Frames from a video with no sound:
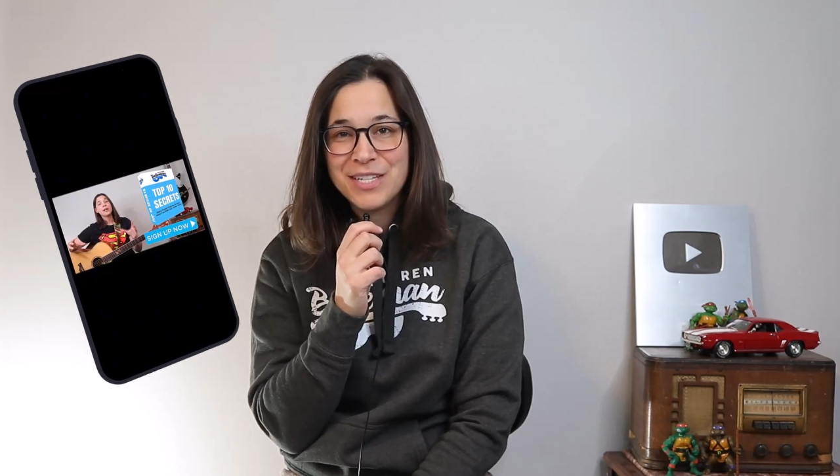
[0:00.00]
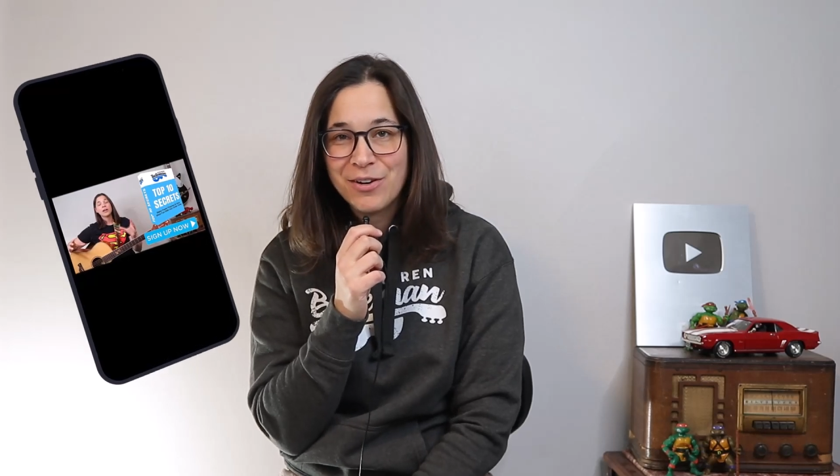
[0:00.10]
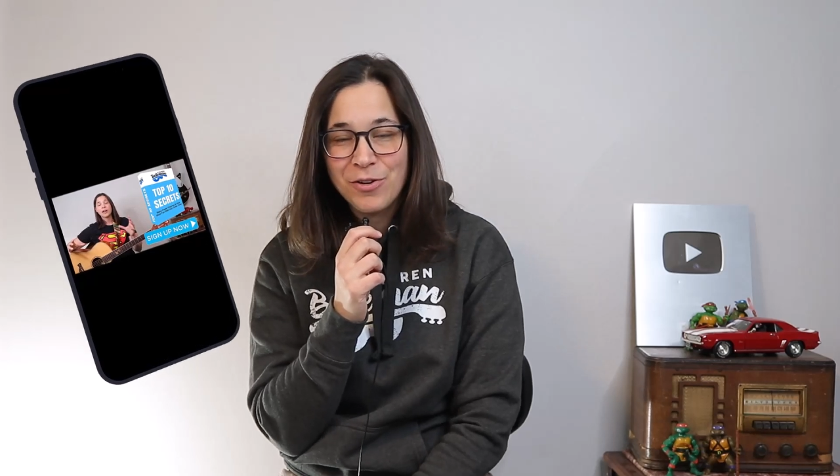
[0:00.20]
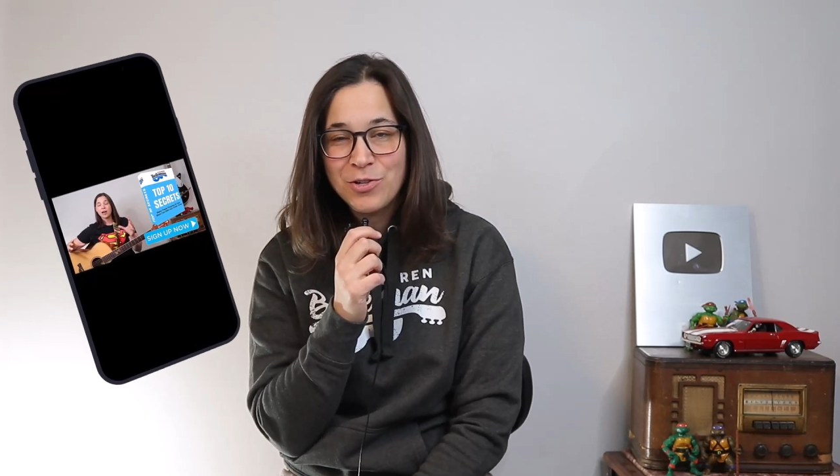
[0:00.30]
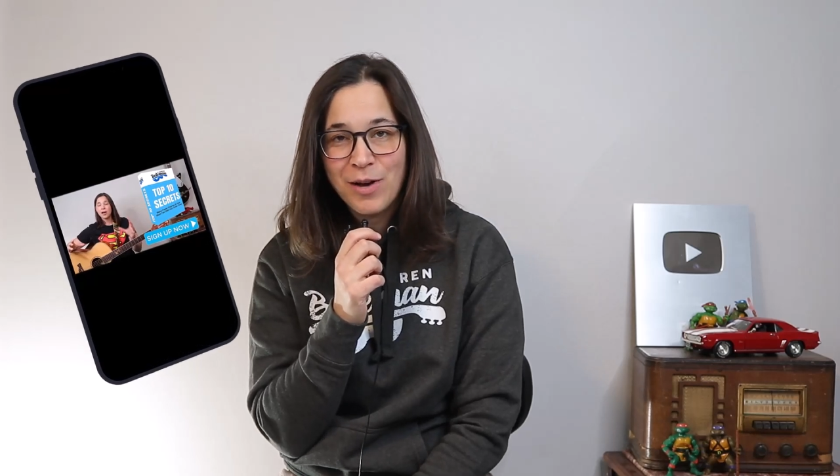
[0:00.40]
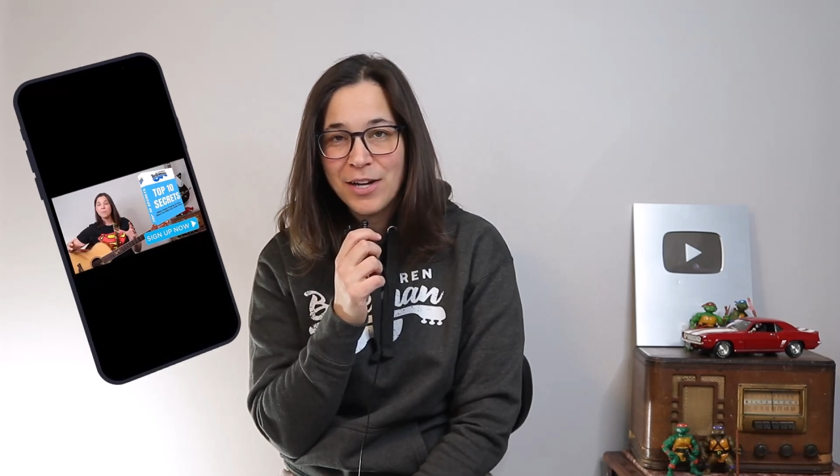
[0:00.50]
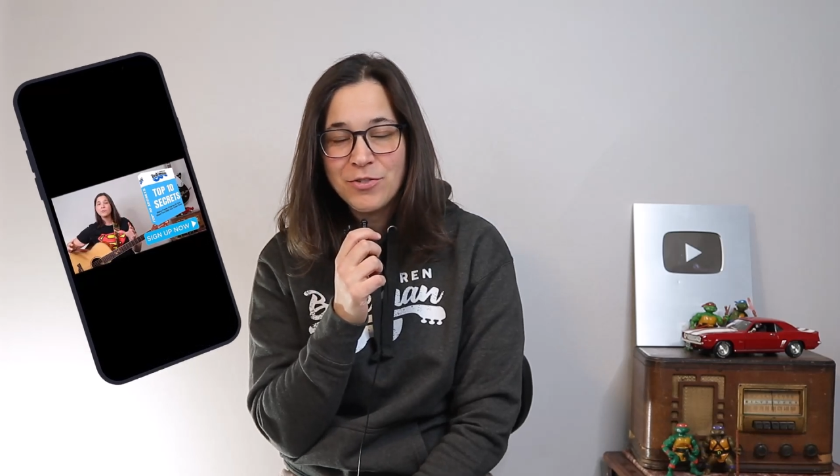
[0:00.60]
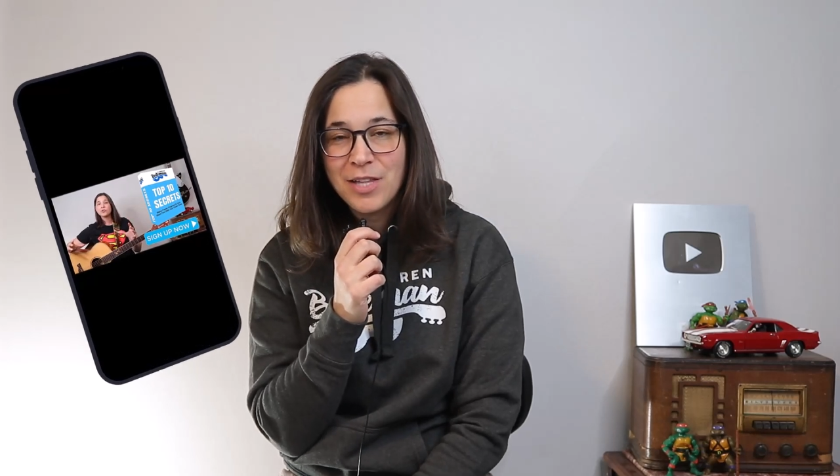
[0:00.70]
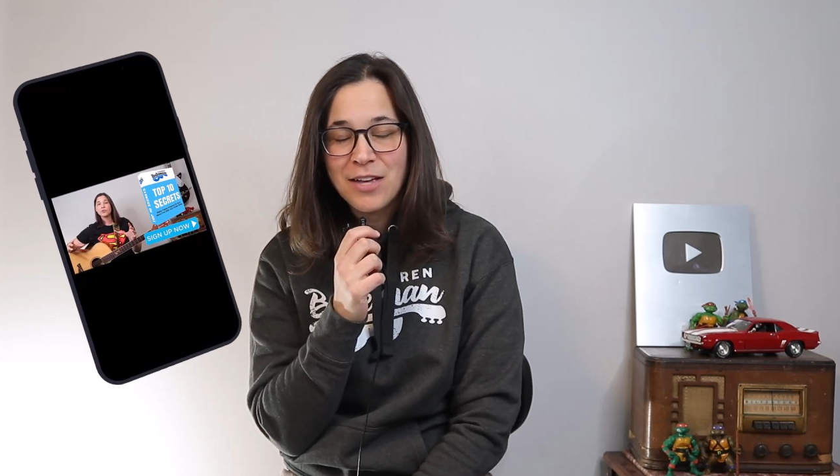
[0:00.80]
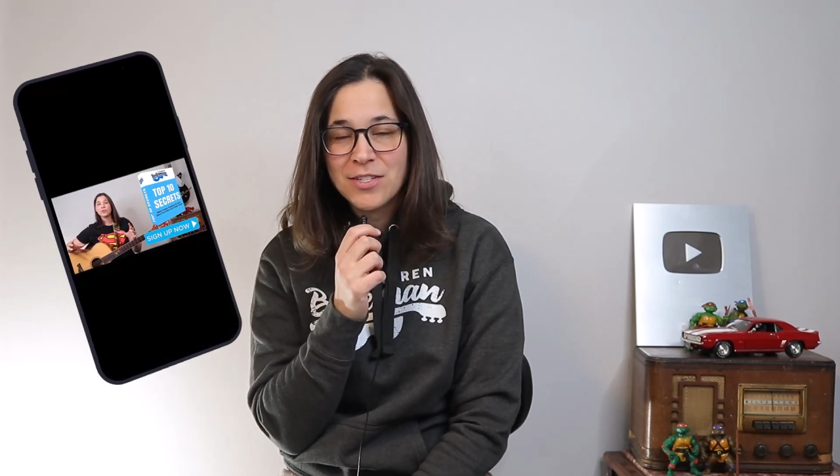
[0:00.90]
0 to
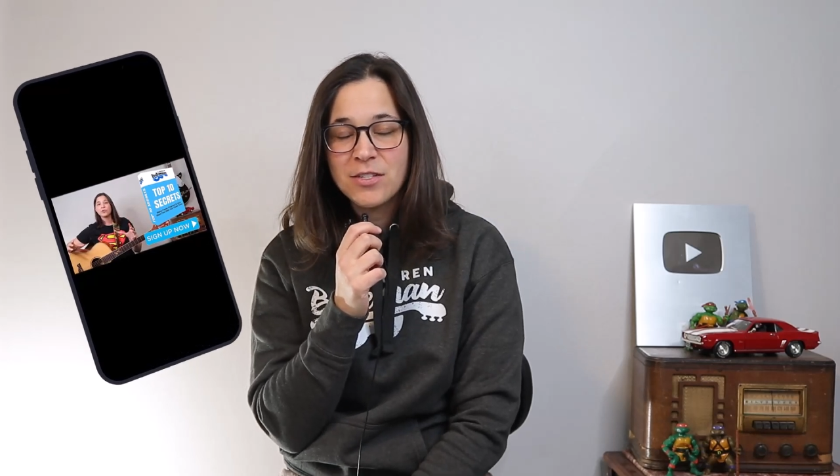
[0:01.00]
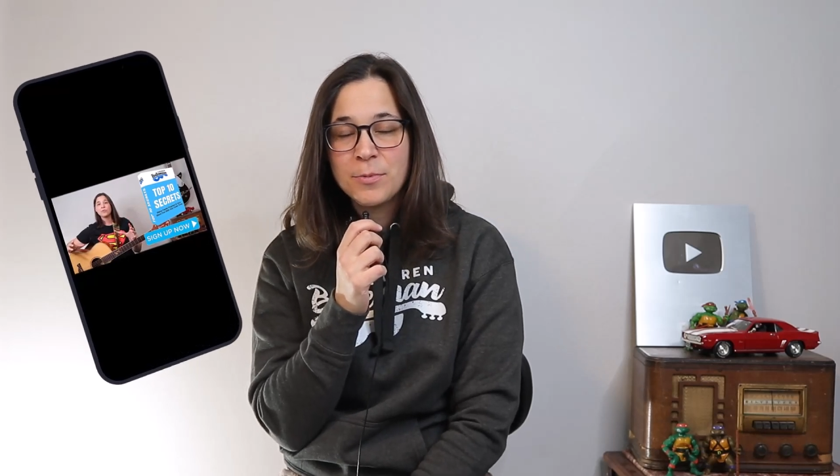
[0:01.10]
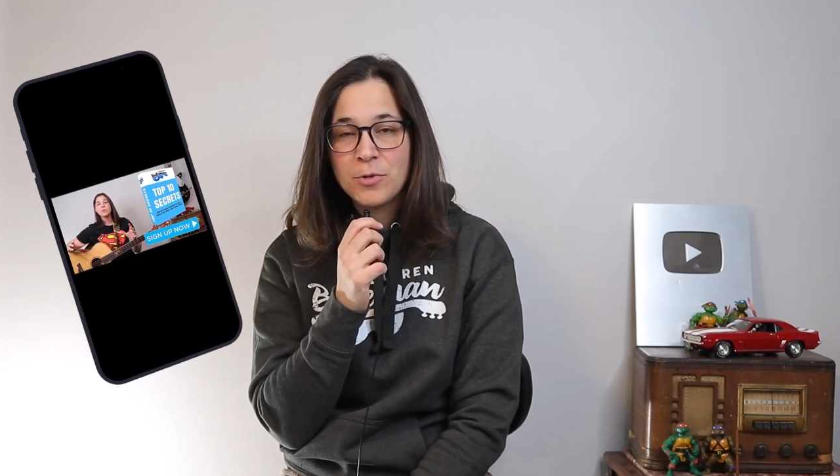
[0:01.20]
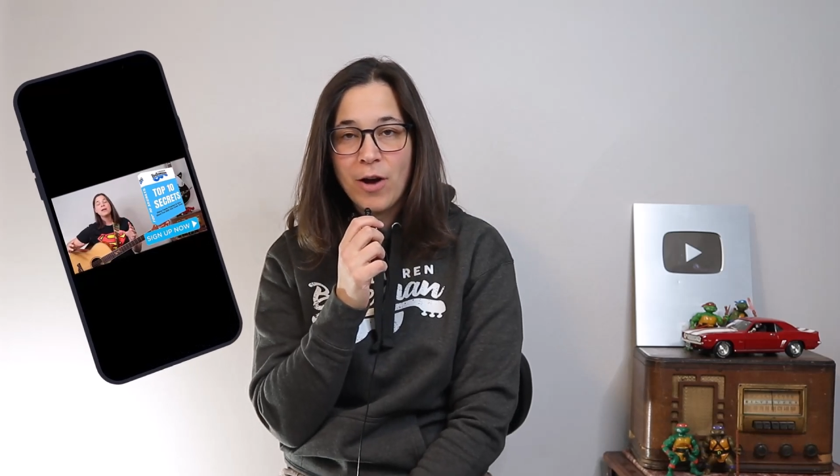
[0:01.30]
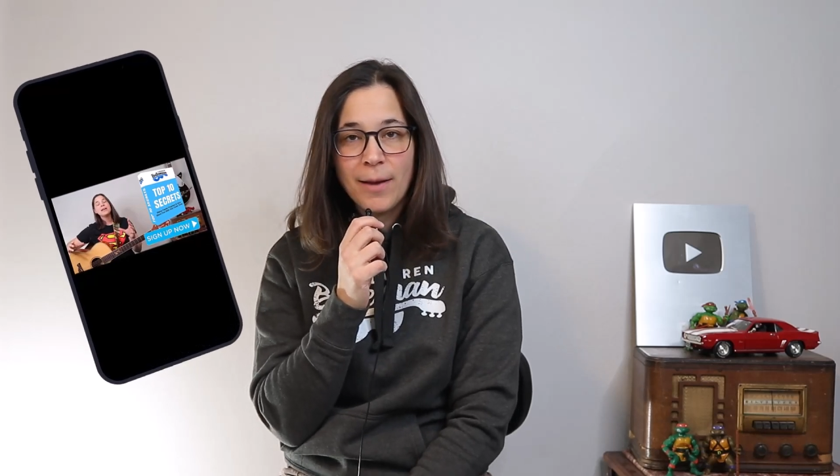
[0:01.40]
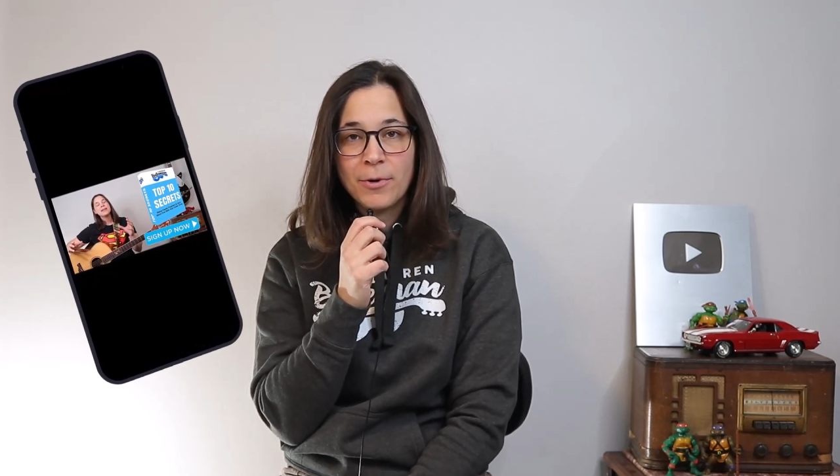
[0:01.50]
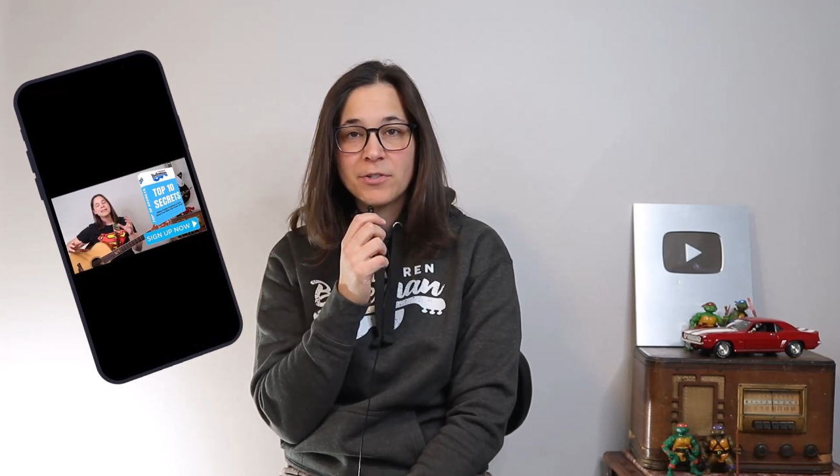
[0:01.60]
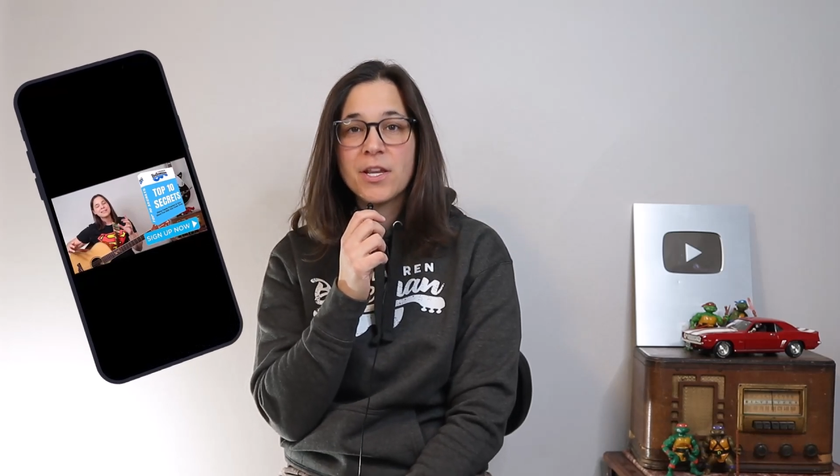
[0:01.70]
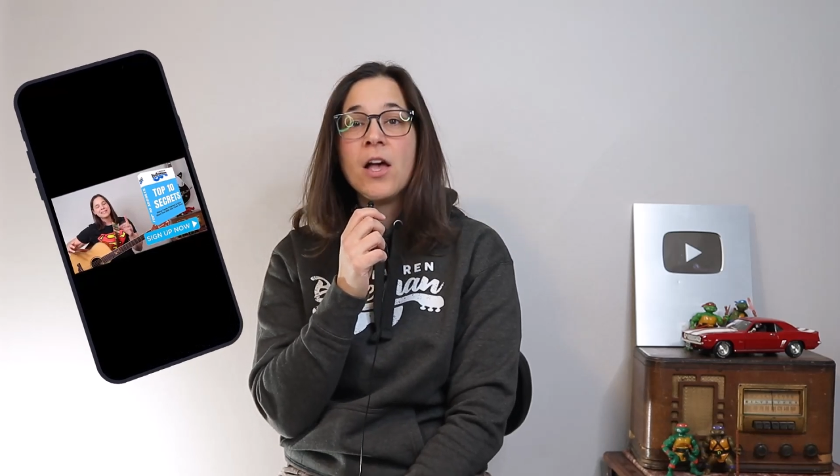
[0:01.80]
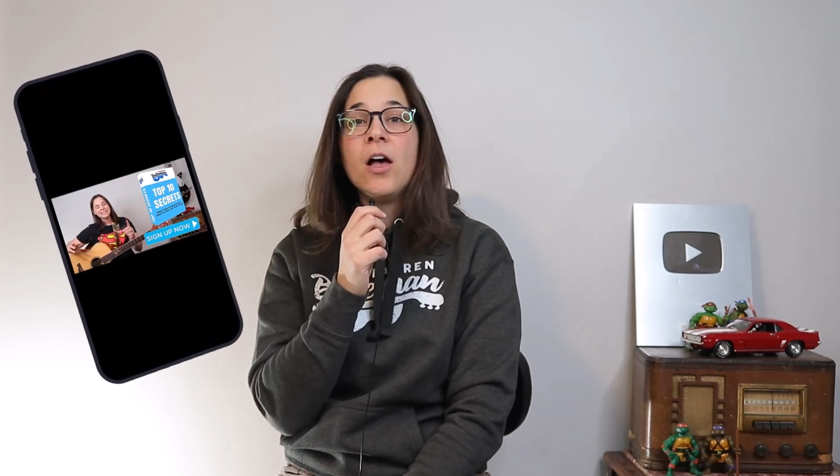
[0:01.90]
100,000
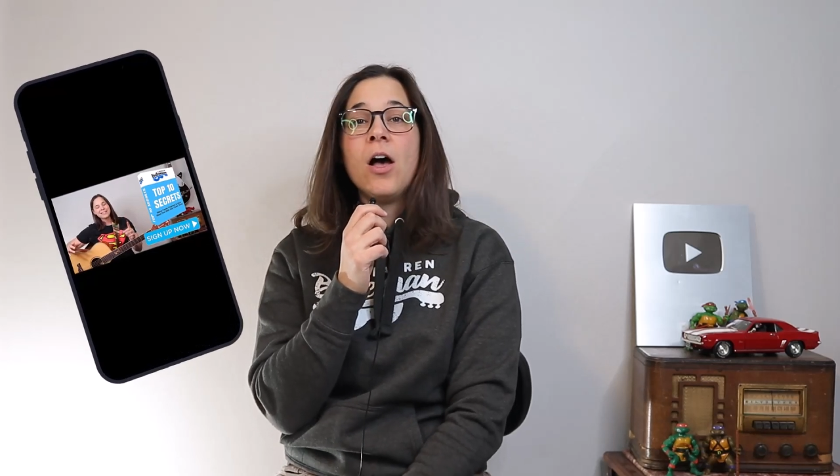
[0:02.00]
subscribers